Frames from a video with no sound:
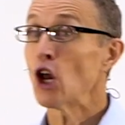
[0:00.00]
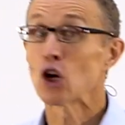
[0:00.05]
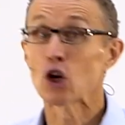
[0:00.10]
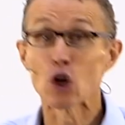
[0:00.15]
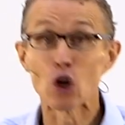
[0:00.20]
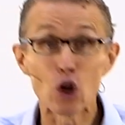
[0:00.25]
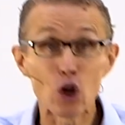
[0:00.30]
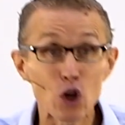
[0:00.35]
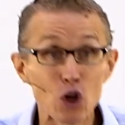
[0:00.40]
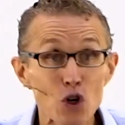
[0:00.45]

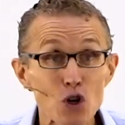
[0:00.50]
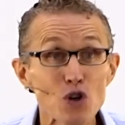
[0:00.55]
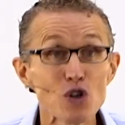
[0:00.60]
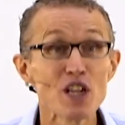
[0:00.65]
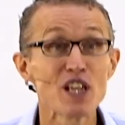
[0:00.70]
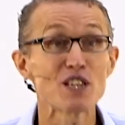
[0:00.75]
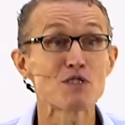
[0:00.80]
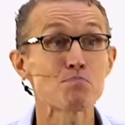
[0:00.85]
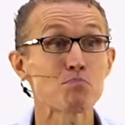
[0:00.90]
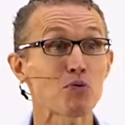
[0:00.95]
Learn
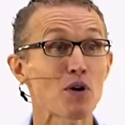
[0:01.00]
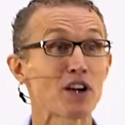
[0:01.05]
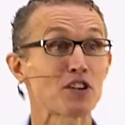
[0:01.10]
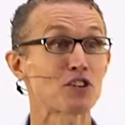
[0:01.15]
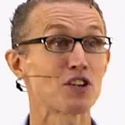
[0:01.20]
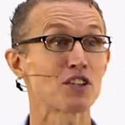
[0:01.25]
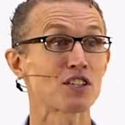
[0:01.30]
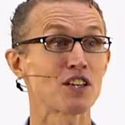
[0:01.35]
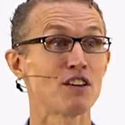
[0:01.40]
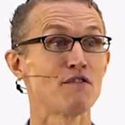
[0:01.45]
His
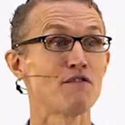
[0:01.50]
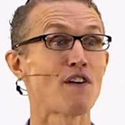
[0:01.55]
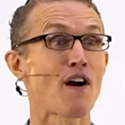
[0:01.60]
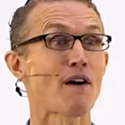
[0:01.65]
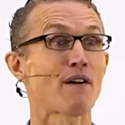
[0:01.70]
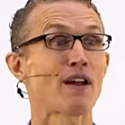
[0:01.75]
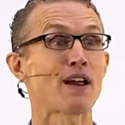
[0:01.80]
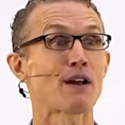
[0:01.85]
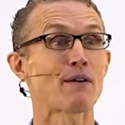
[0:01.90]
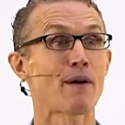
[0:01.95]
precious and
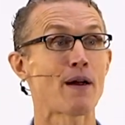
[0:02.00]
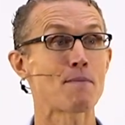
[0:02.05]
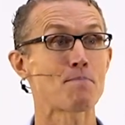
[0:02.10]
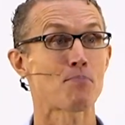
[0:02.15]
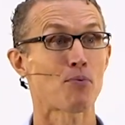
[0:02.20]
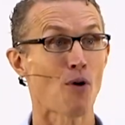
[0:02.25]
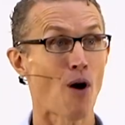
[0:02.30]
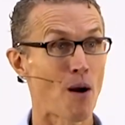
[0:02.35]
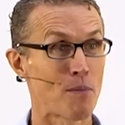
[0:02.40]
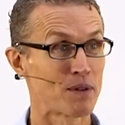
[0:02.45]
very great
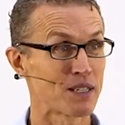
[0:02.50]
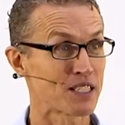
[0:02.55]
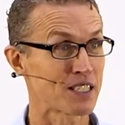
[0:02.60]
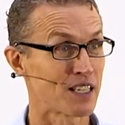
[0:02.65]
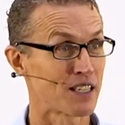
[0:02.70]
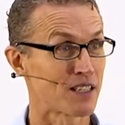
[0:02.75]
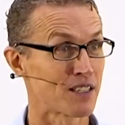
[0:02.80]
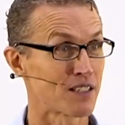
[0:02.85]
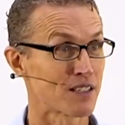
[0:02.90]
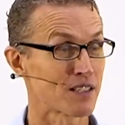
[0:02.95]

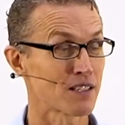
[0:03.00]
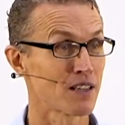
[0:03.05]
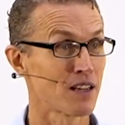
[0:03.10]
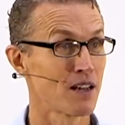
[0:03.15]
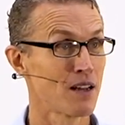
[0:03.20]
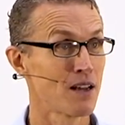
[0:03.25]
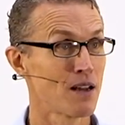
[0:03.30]
promises.